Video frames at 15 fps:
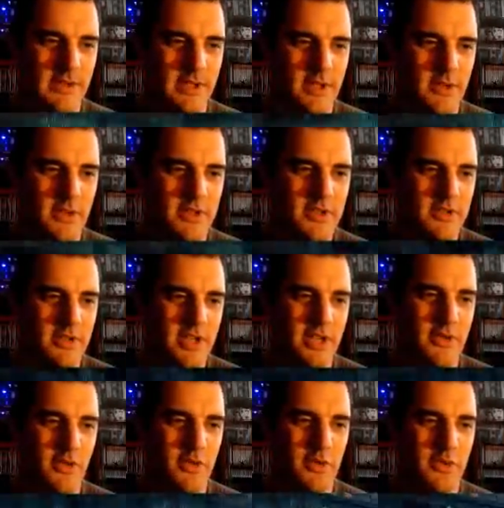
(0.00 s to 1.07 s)
Thought I'd do that
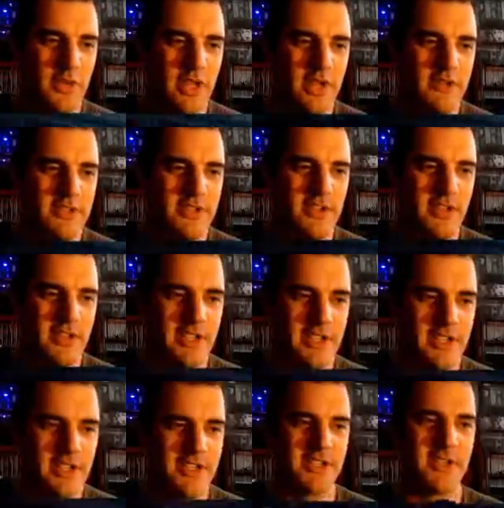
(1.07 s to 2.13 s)
corner without
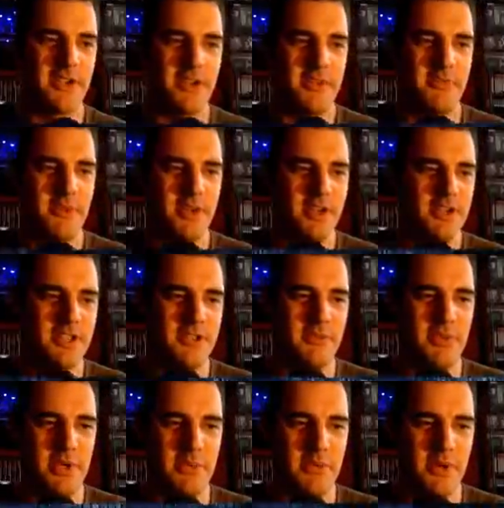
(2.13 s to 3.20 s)
sliding this time,
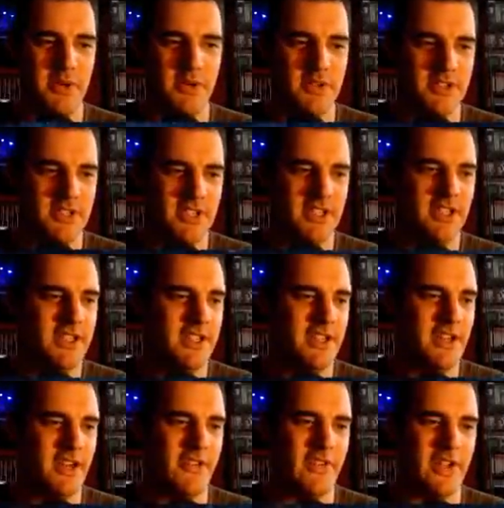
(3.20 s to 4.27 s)
simply because
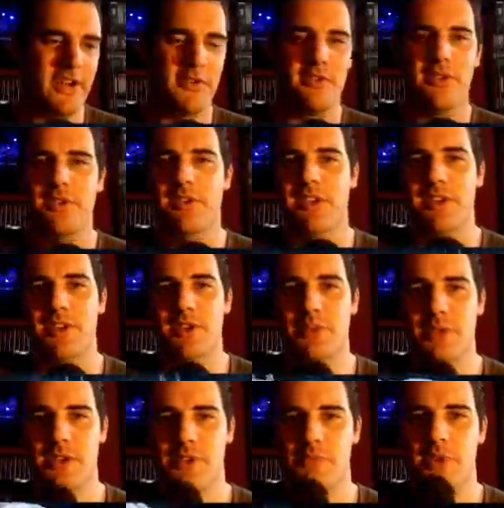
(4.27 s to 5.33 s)
I found I was losing too
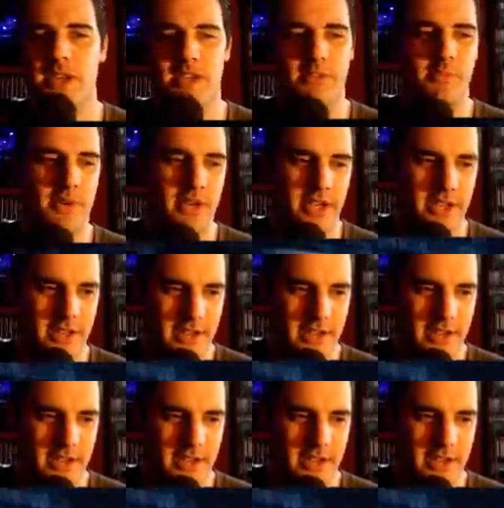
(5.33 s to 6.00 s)
much speed by